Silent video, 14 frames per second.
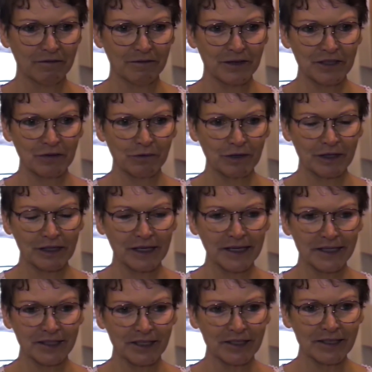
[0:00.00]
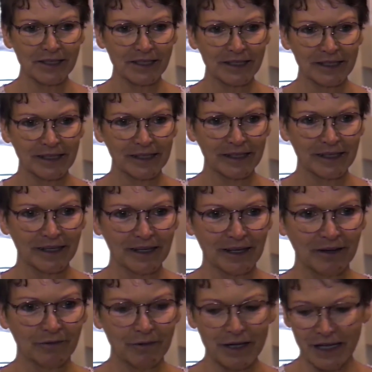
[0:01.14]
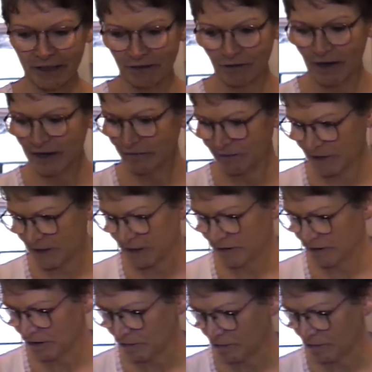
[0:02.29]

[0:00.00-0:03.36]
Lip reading: visit with the cousins. We had great fun.